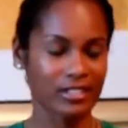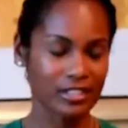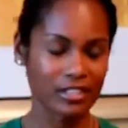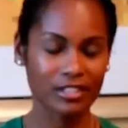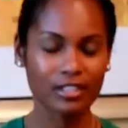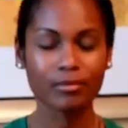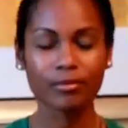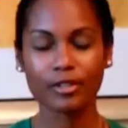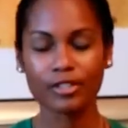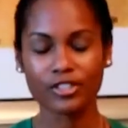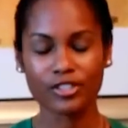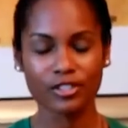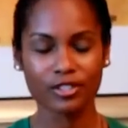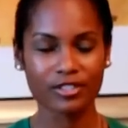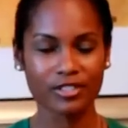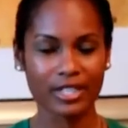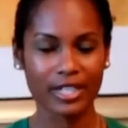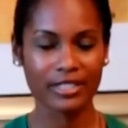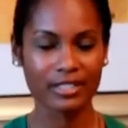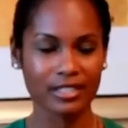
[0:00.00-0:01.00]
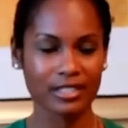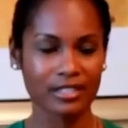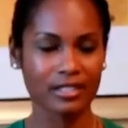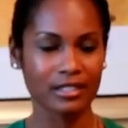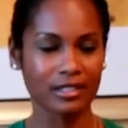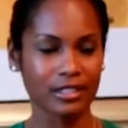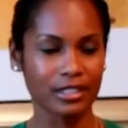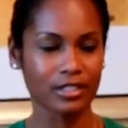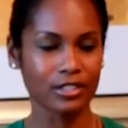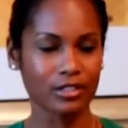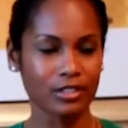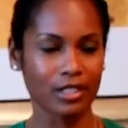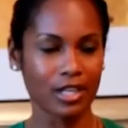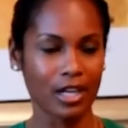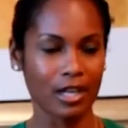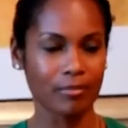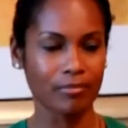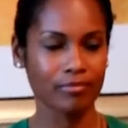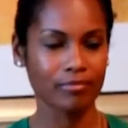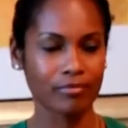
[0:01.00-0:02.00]
I did commercials, and I did
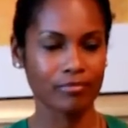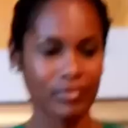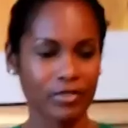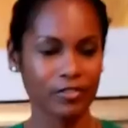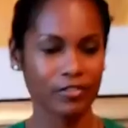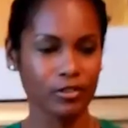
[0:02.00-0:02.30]
a